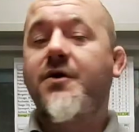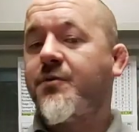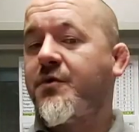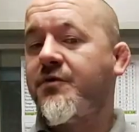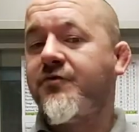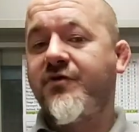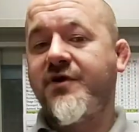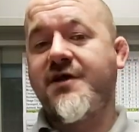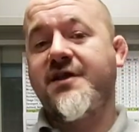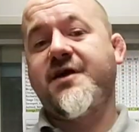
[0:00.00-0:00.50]

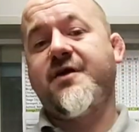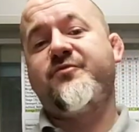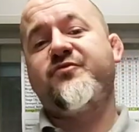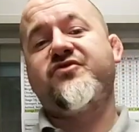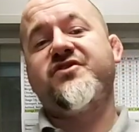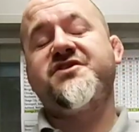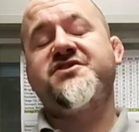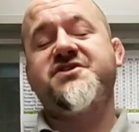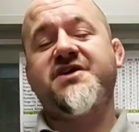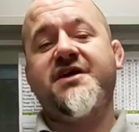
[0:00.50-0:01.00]
We really
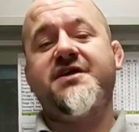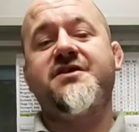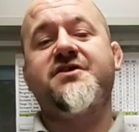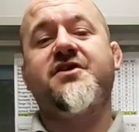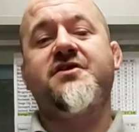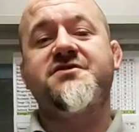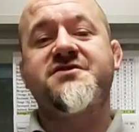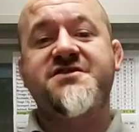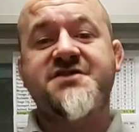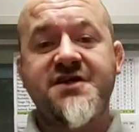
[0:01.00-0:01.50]
appreciate the
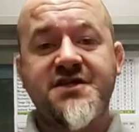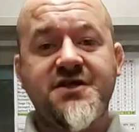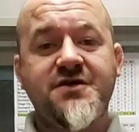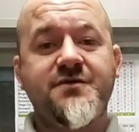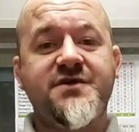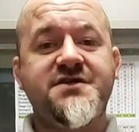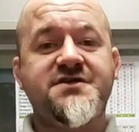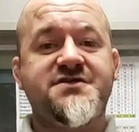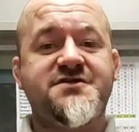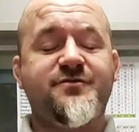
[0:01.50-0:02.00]

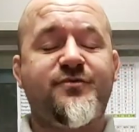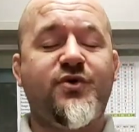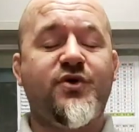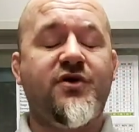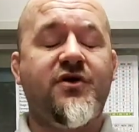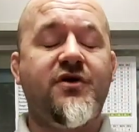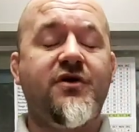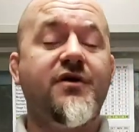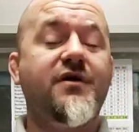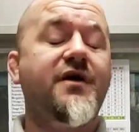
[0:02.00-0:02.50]
continuing
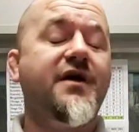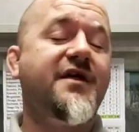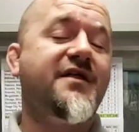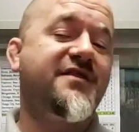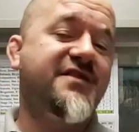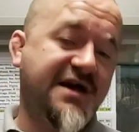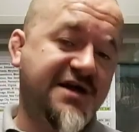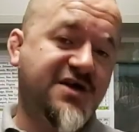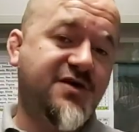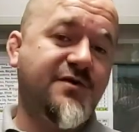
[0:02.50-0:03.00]
support.
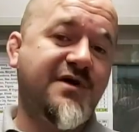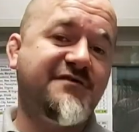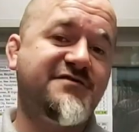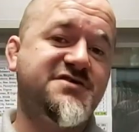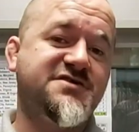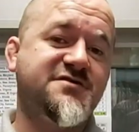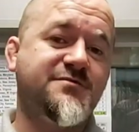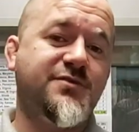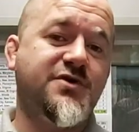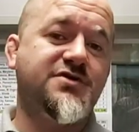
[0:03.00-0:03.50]
Thank you
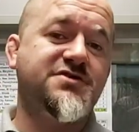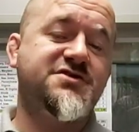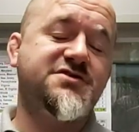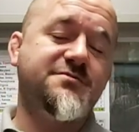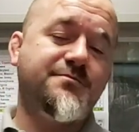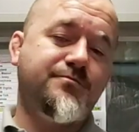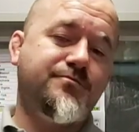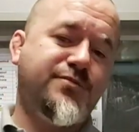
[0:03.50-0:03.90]
ever so much.